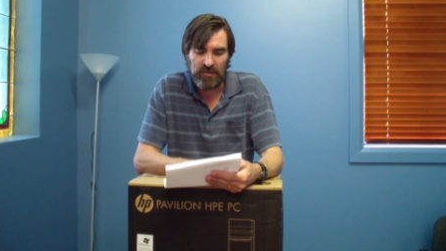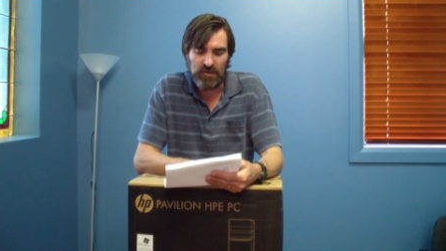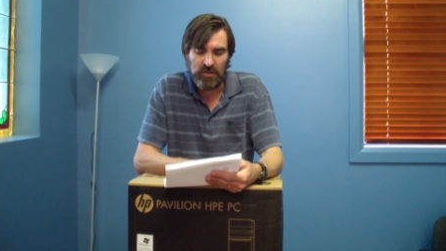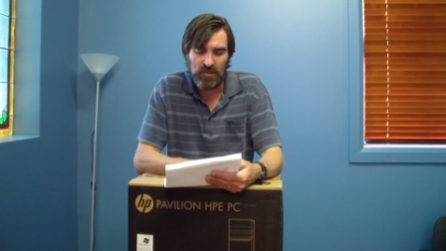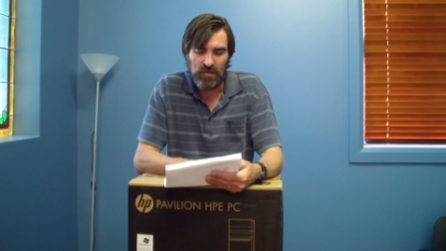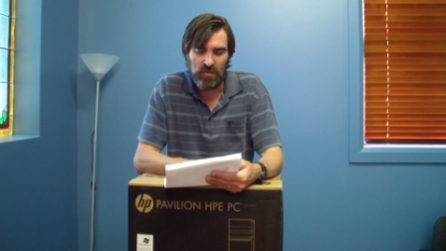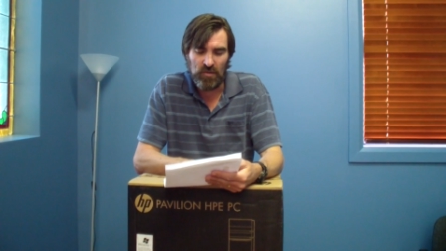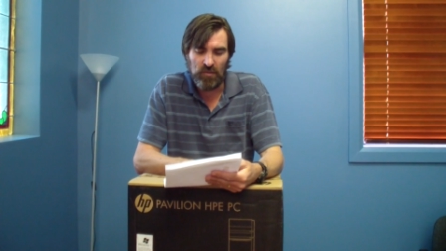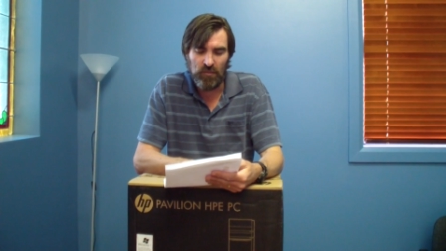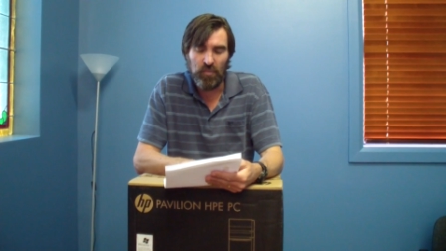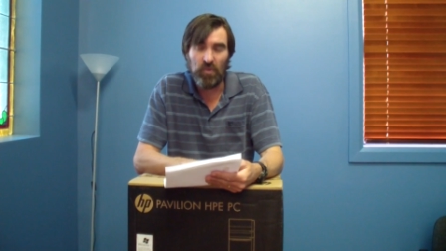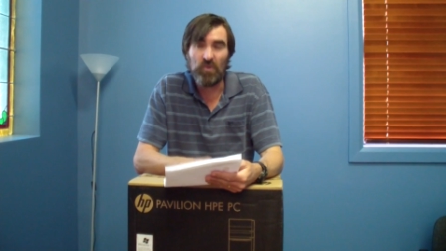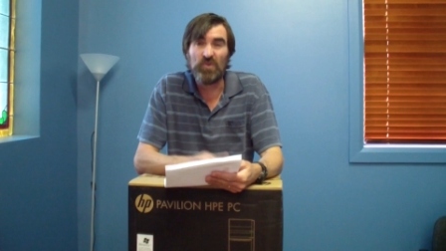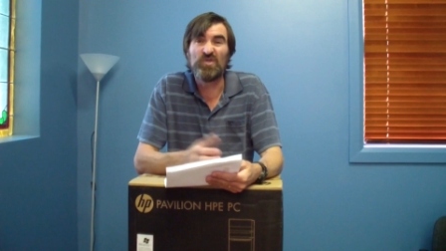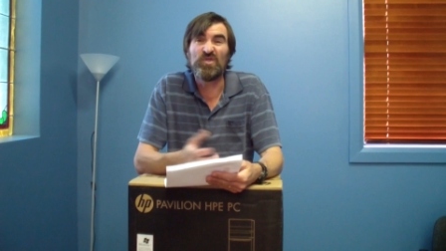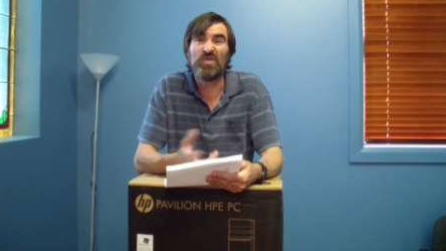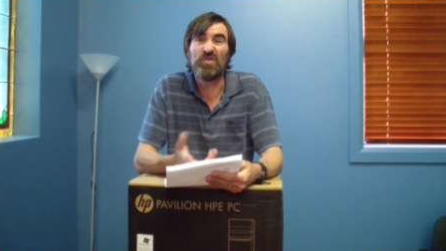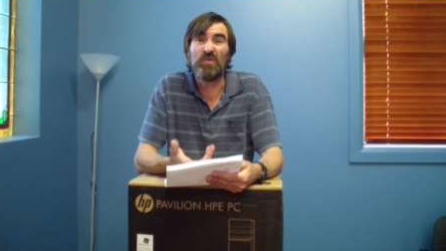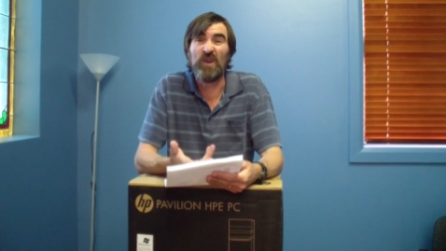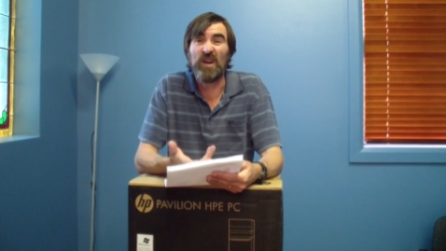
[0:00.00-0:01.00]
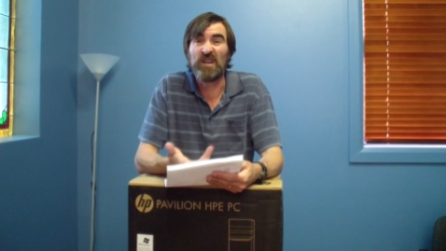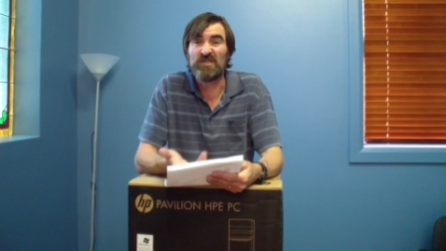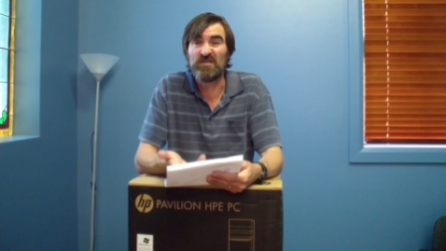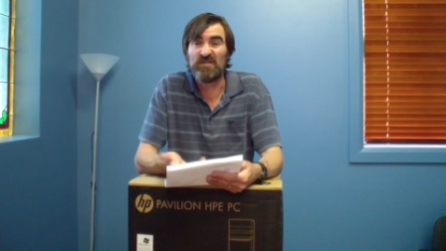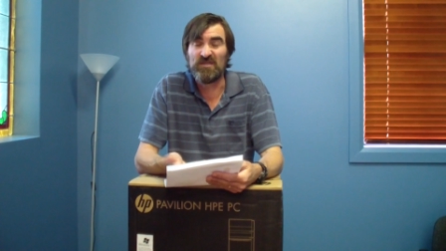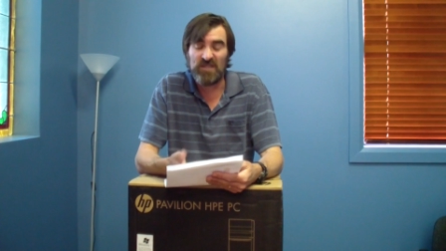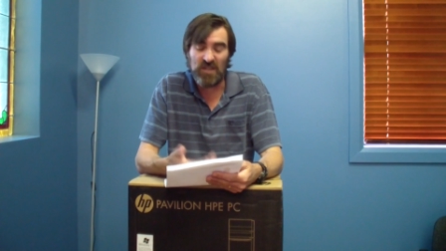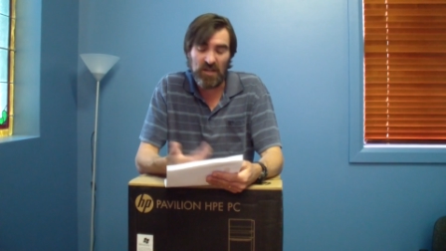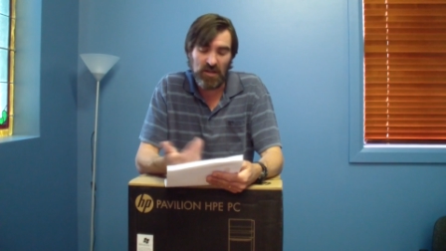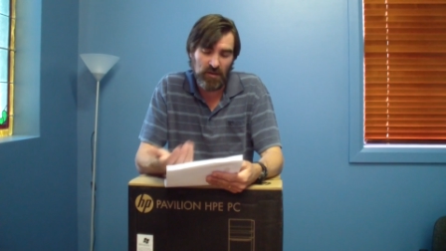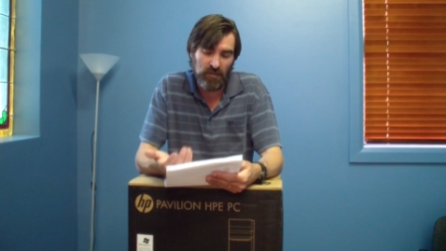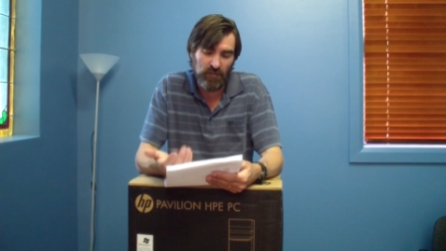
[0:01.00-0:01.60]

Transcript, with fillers: to put 2 extras in